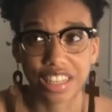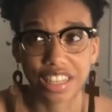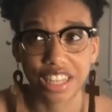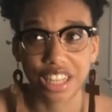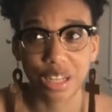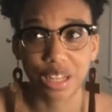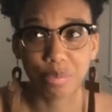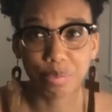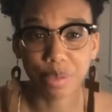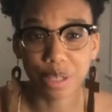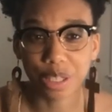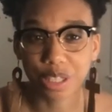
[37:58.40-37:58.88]

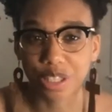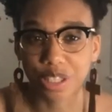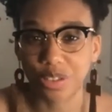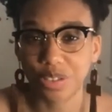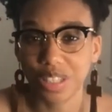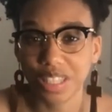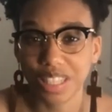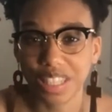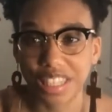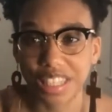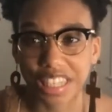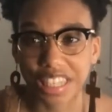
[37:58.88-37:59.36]
but you
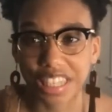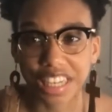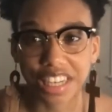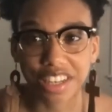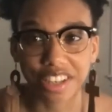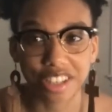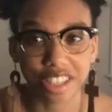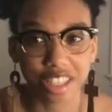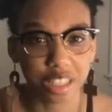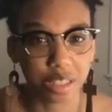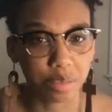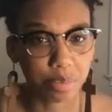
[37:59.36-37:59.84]
didn't
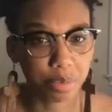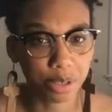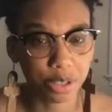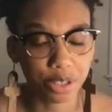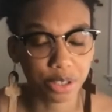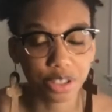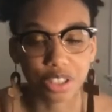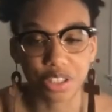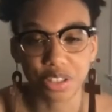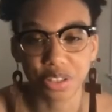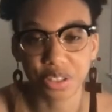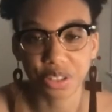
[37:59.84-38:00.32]
hear this
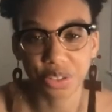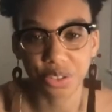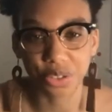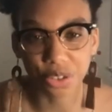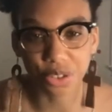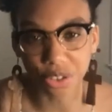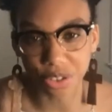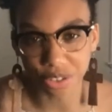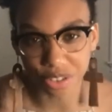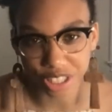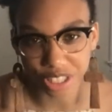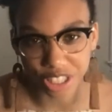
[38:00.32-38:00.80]
person's
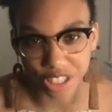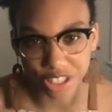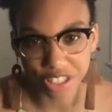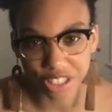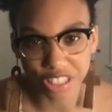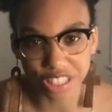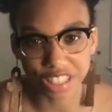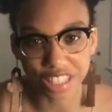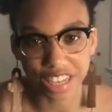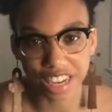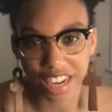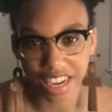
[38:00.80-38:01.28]
story. You're
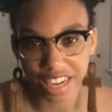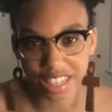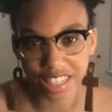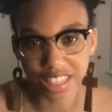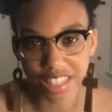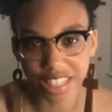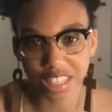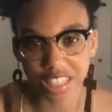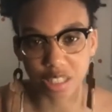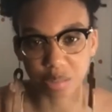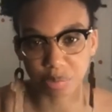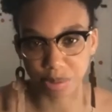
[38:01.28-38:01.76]
denying
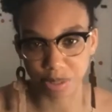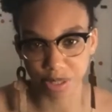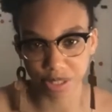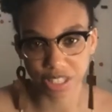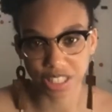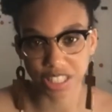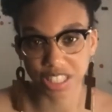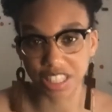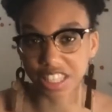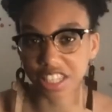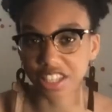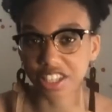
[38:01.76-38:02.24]
this
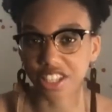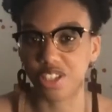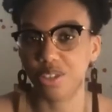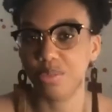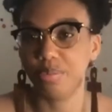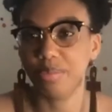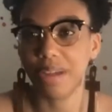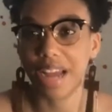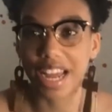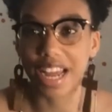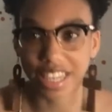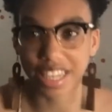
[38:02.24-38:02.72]
person their
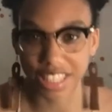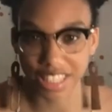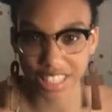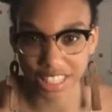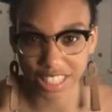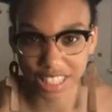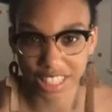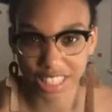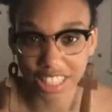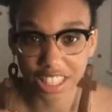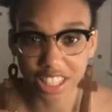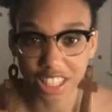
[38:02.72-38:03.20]
humanity
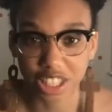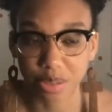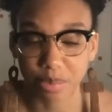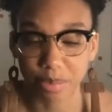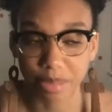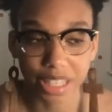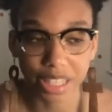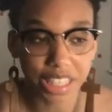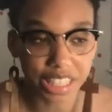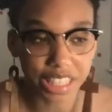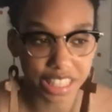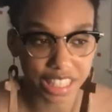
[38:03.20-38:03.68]
and their
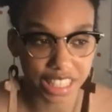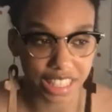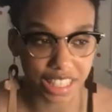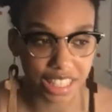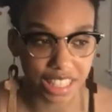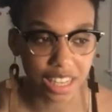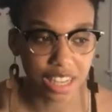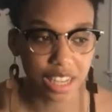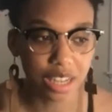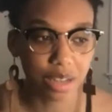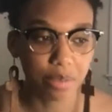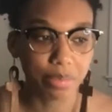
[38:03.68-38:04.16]
humility
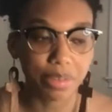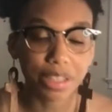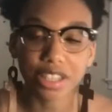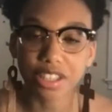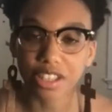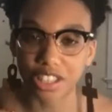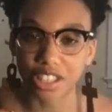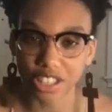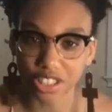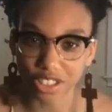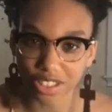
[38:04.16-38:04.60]
because you're